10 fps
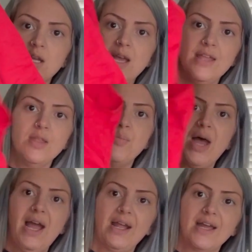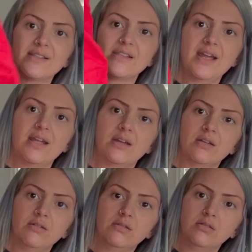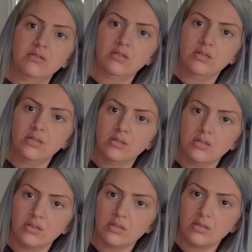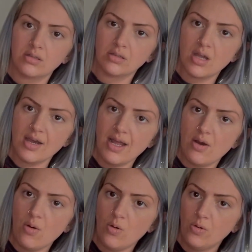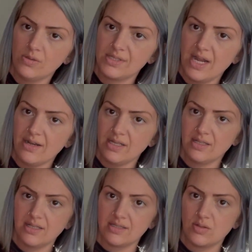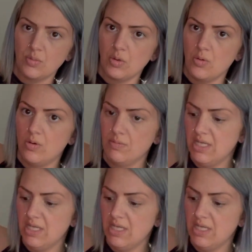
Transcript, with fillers: And the back has like cut out holes down it. That's super cool.